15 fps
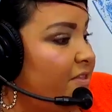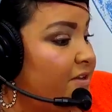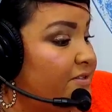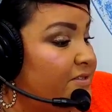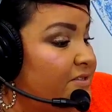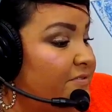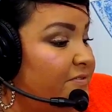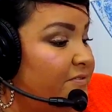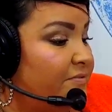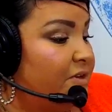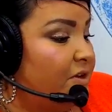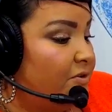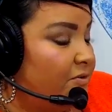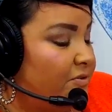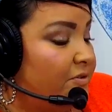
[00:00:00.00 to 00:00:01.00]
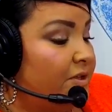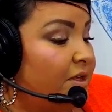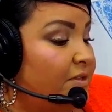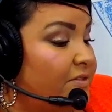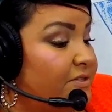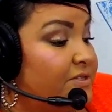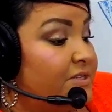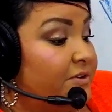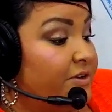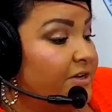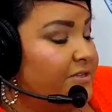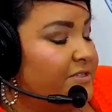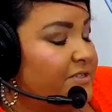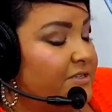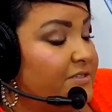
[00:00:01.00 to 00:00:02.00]
the
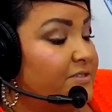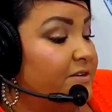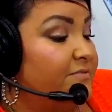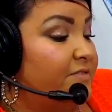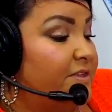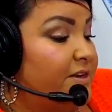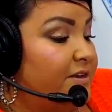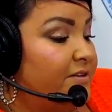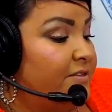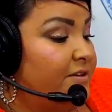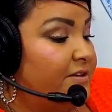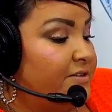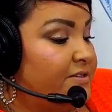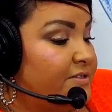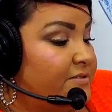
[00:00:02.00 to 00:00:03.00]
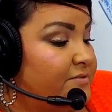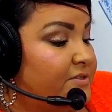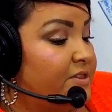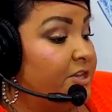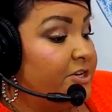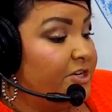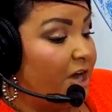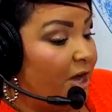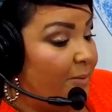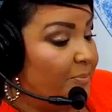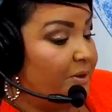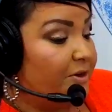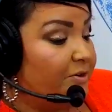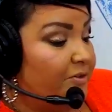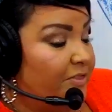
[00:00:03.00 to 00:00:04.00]
seriousness of the
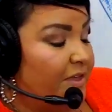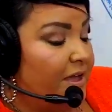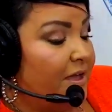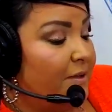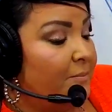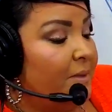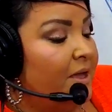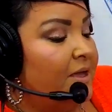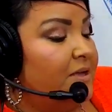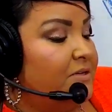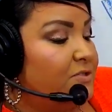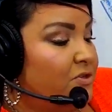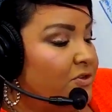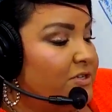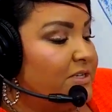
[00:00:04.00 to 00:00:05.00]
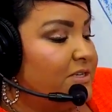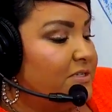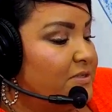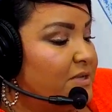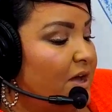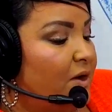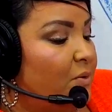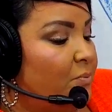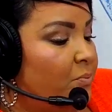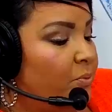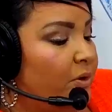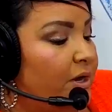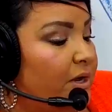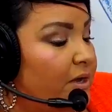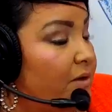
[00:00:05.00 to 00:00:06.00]
topic or theme. So it does help
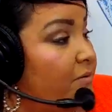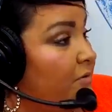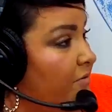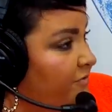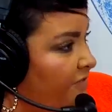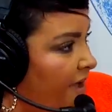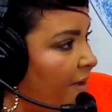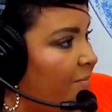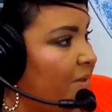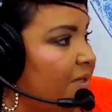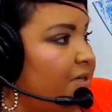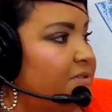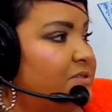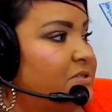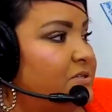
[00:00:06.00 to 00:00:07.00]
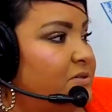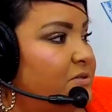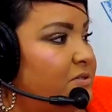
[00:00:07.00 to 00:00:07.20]
bring families to